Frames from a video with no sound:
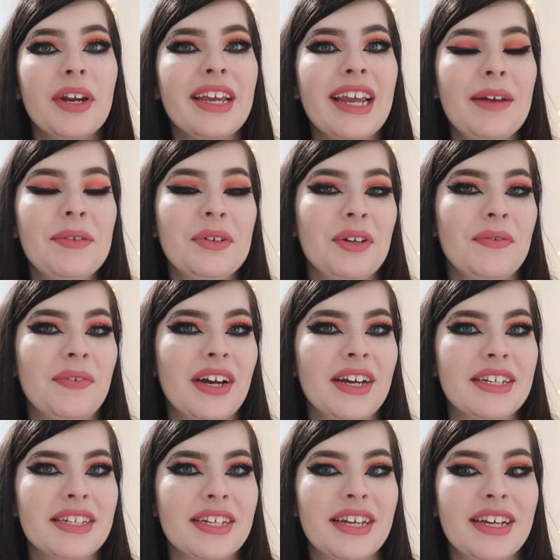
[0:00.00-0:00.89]
it came to
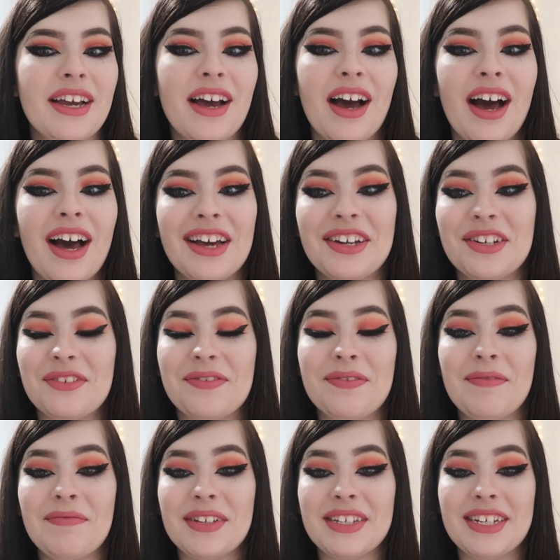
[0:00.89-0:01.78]
revising, I just
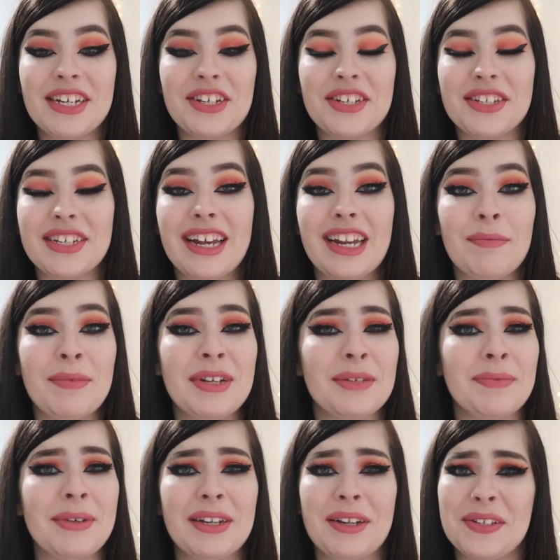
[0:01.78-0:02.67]
remember teachers telling me
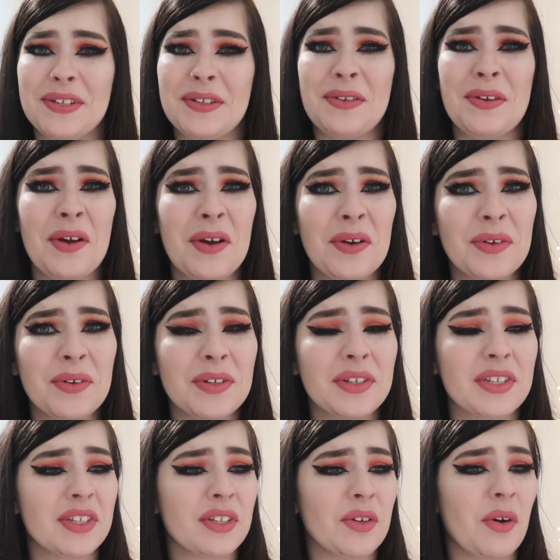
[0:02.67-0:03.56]
to make lots of
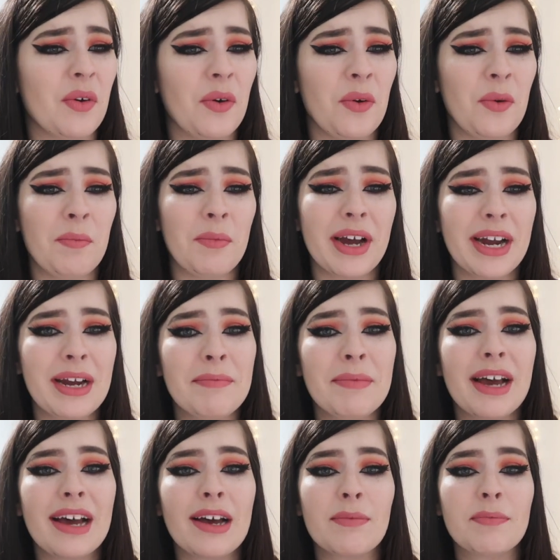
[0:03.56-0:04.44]
notes or mind
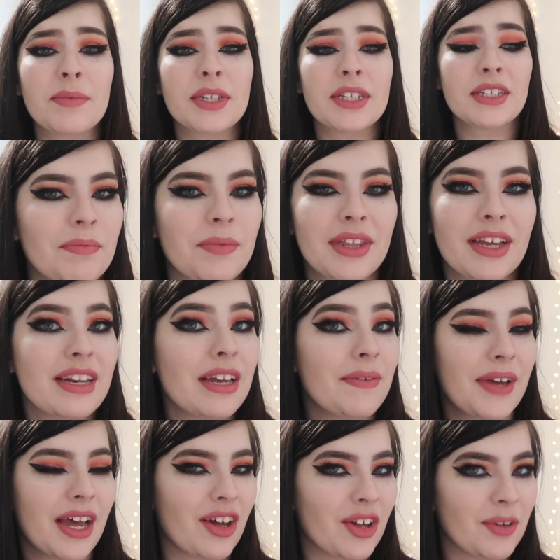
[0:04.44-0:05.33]
maps, but they
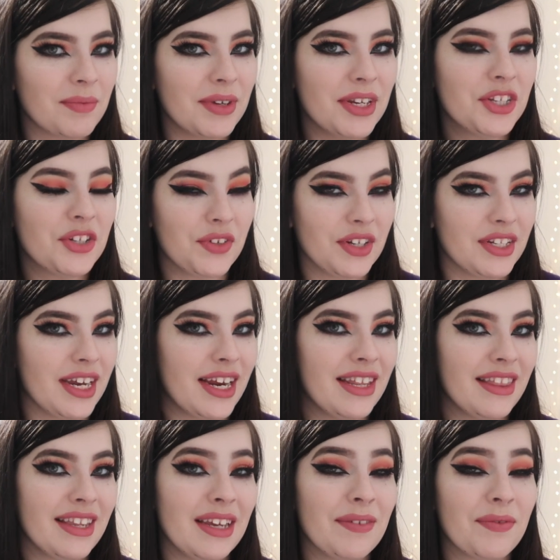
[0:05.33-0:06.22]
never helped me to retain the